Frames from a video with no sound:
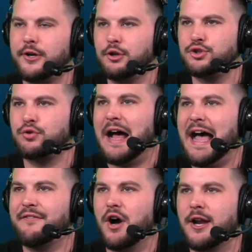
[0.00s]
He'll
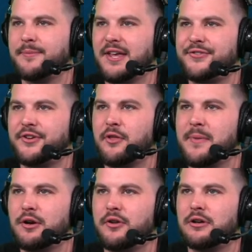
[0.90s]
drive on him, gets to the
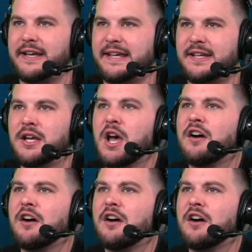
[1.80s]
middle of the lane.